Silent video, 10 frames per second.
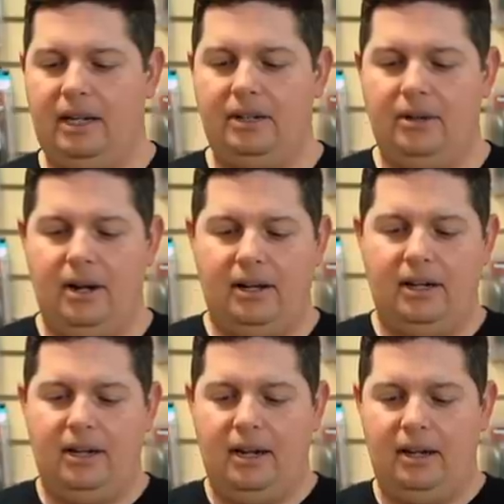and you're not
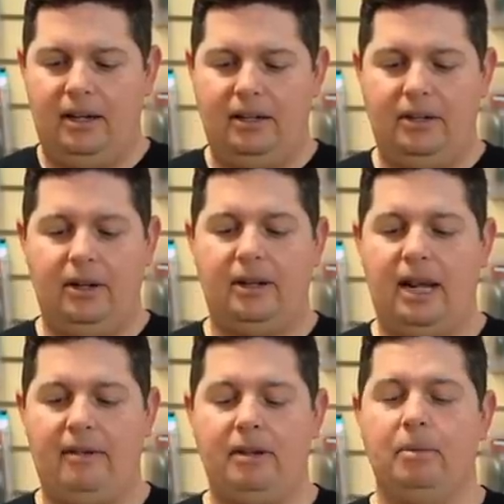gonna
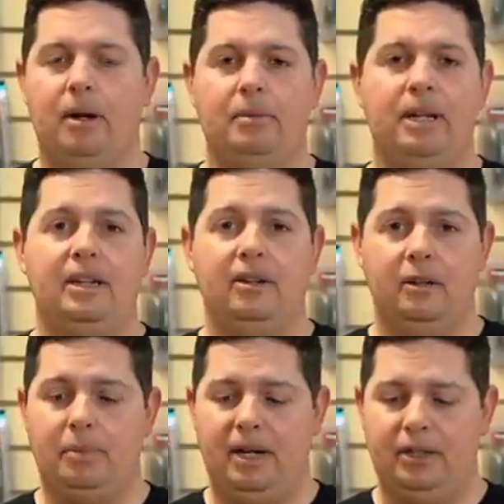have any problem getting
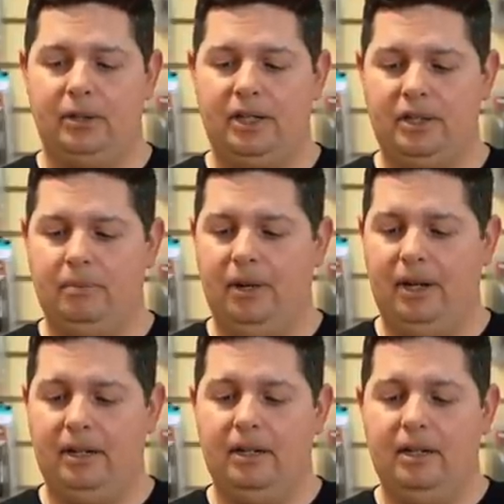hook penetration.
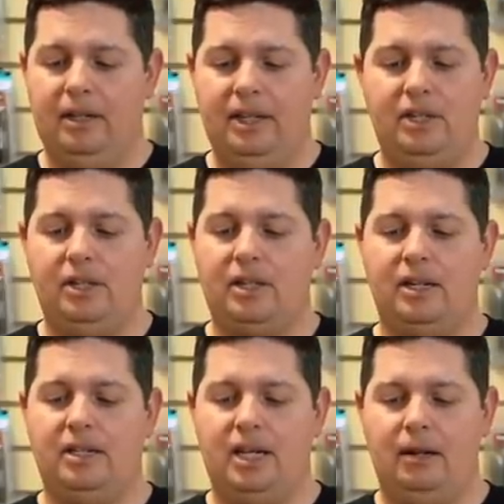But this is just
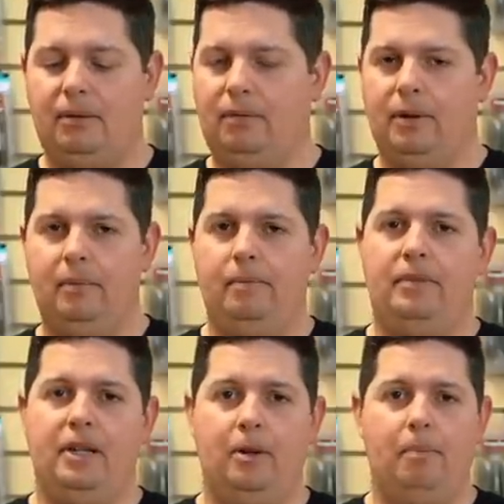gonna save you from,
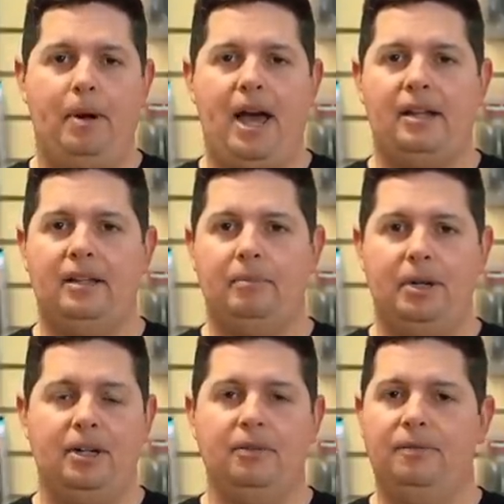you know, battling
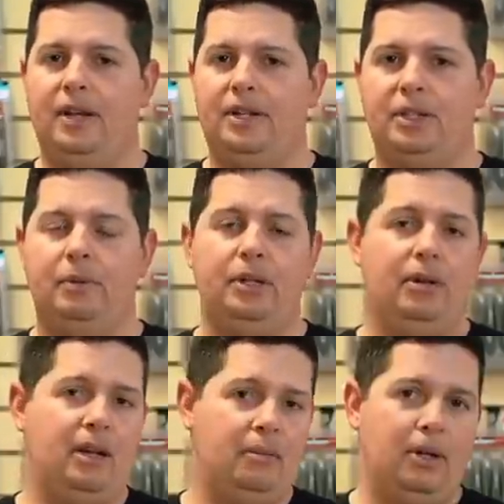bigger fish. And when you
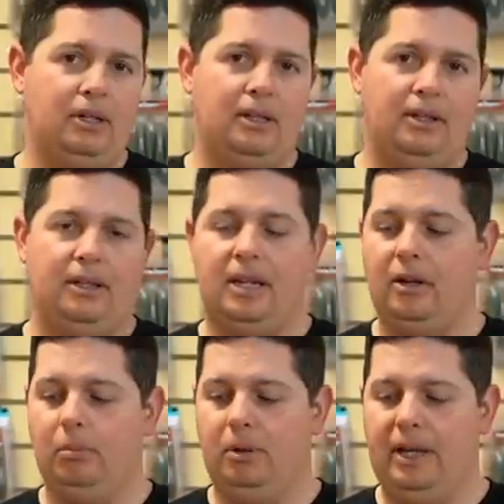get them hooked on the
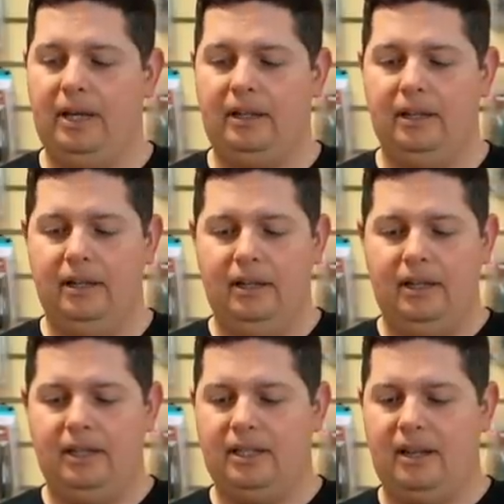gill plate
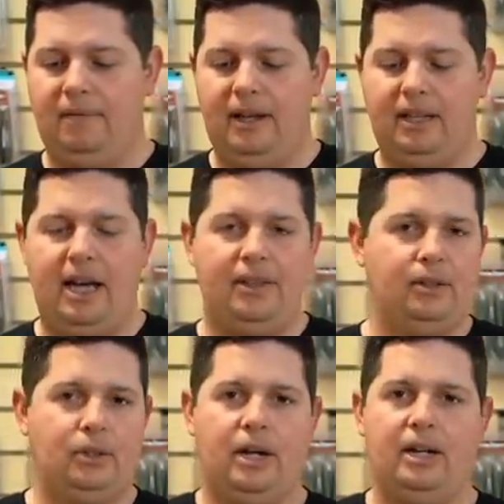and stuff like that, and
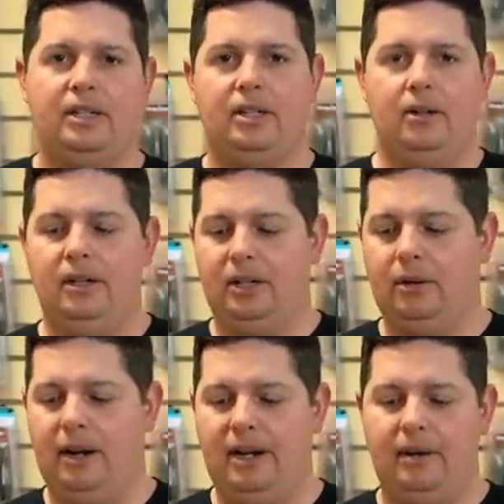they're trying to turn and
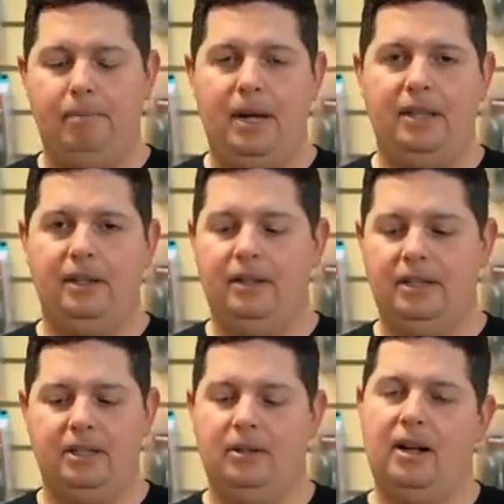crank and bend the
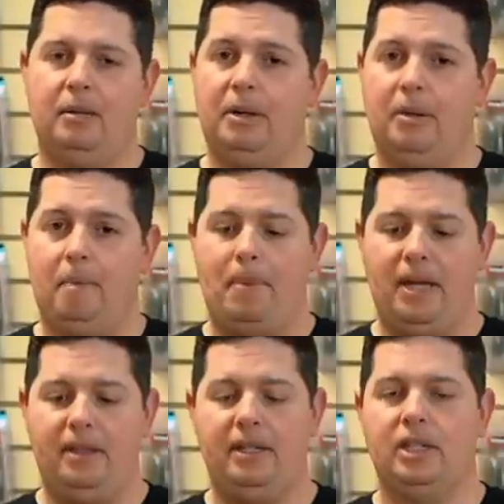hooks, they're not gonna be able to
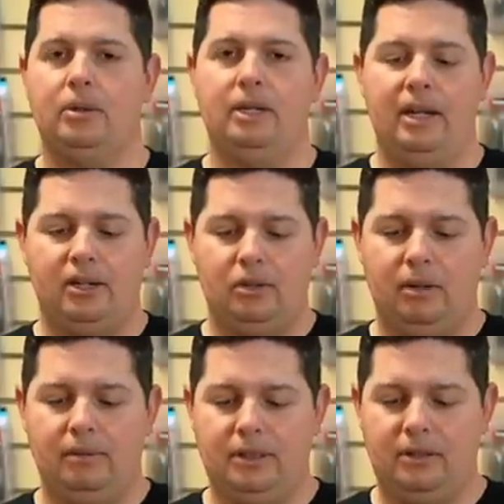bend these 3X
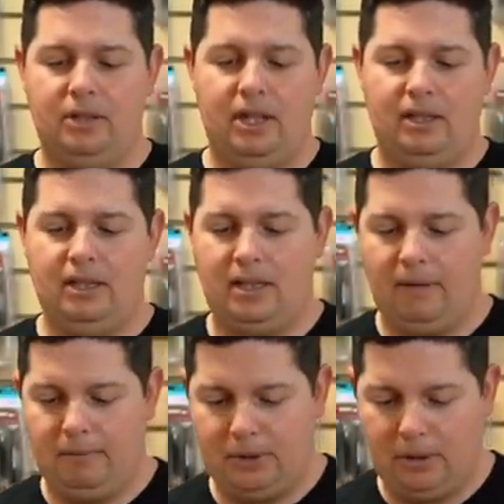trebles. So check these
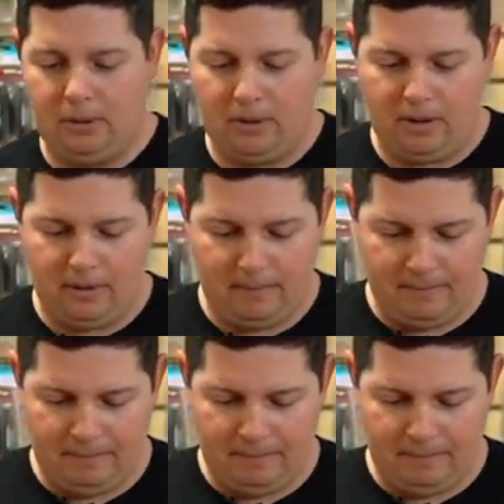out from Trokar.